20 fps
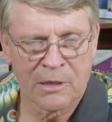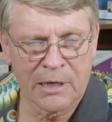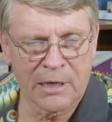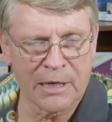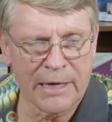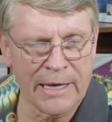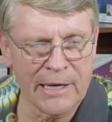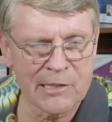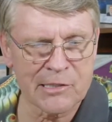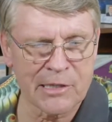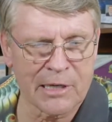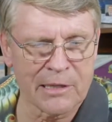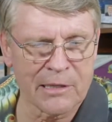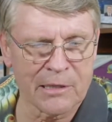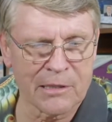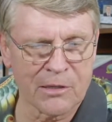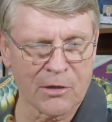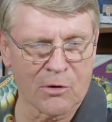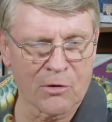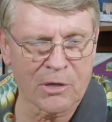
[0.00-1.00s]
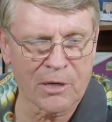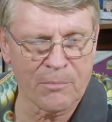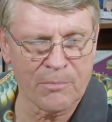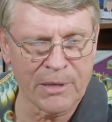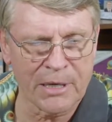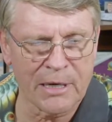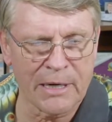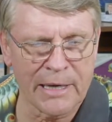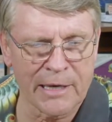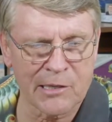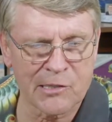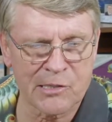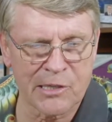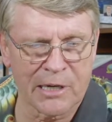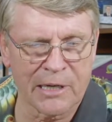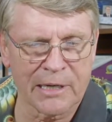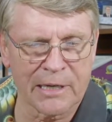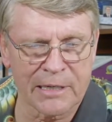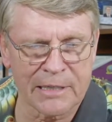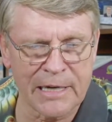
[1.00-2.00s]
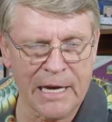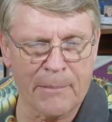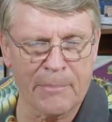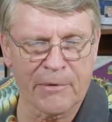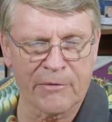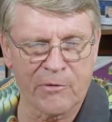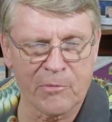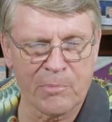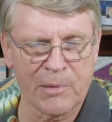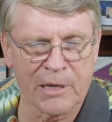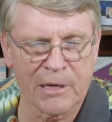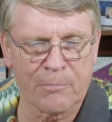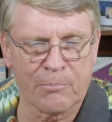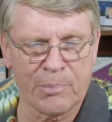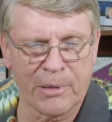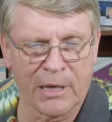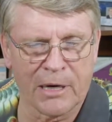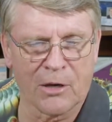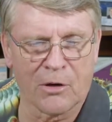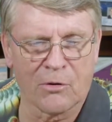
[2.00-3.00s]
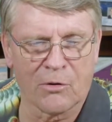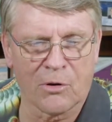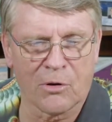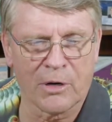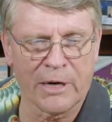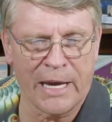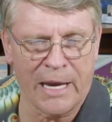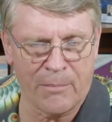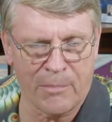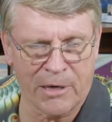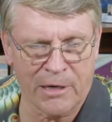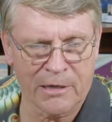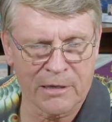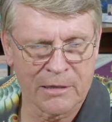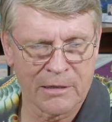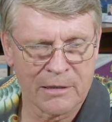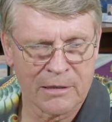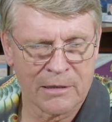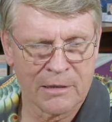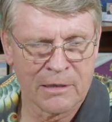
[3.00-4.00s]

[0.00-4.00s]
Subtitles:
It lays on the yolk a bit like sitting on top of a big pillow or hammock.